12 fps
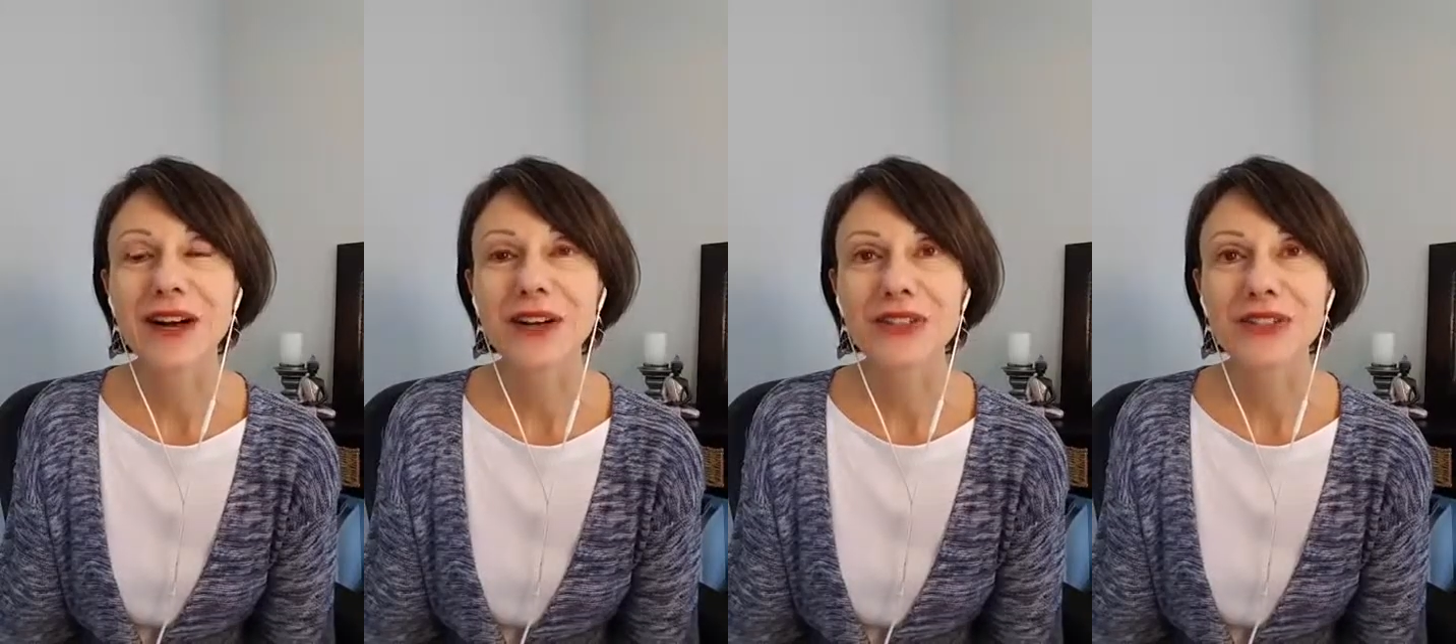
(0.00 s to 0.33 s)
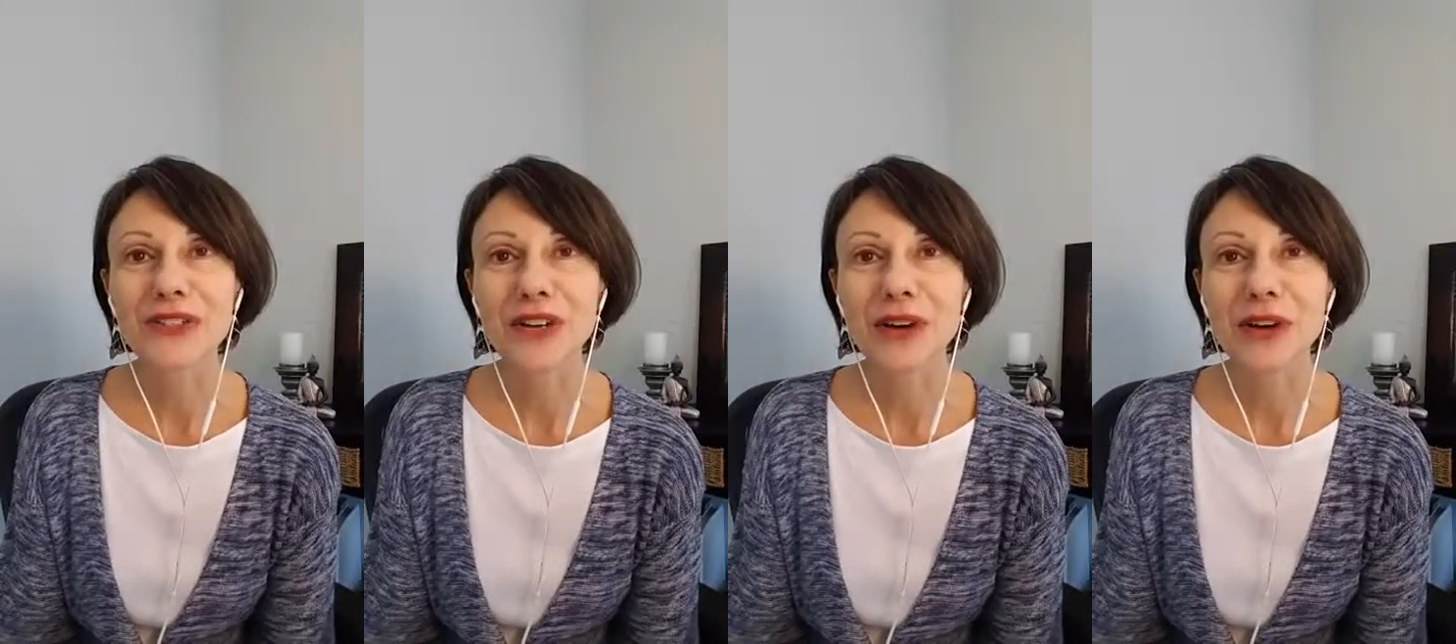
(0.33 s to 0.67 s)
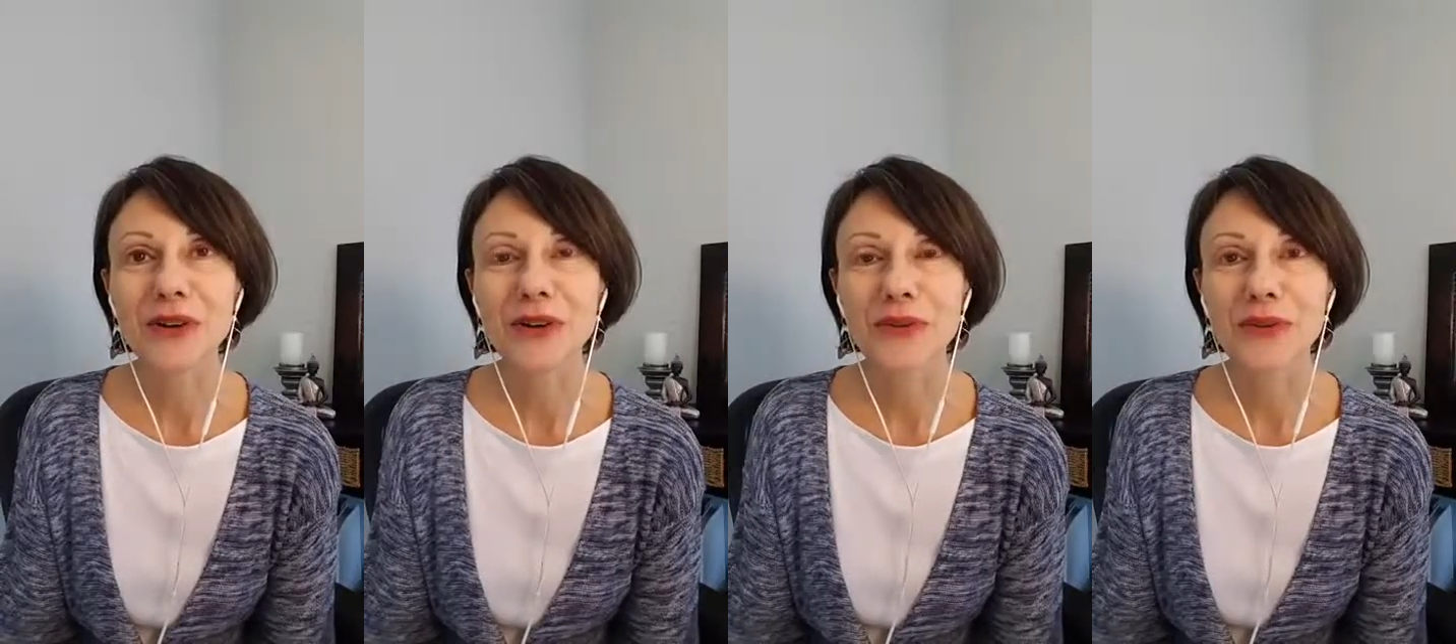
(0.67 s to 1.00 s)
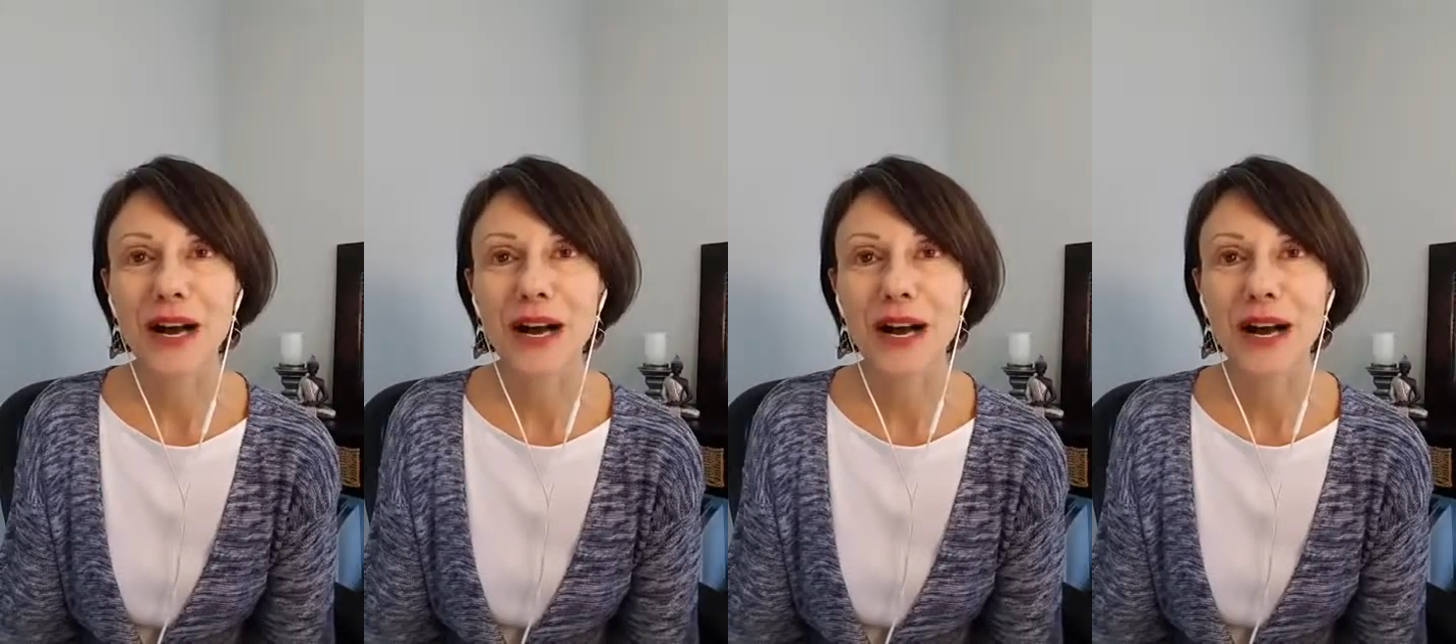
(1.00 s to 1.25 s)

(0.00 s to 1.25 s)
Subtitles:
also